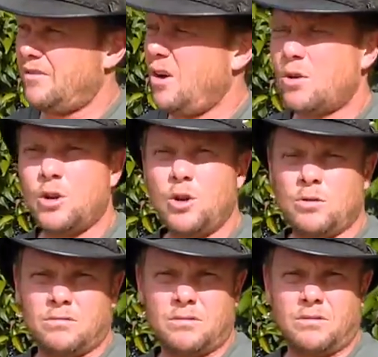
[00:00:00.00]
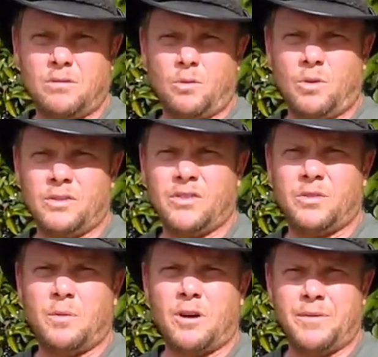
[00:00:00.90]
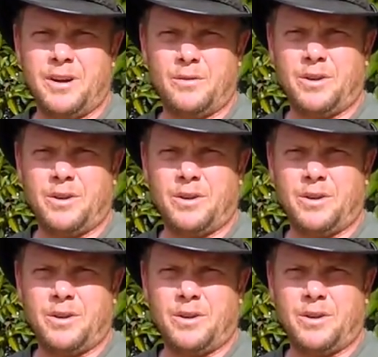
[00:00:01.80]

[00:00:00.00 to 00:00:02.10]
no clue what's a smart meter.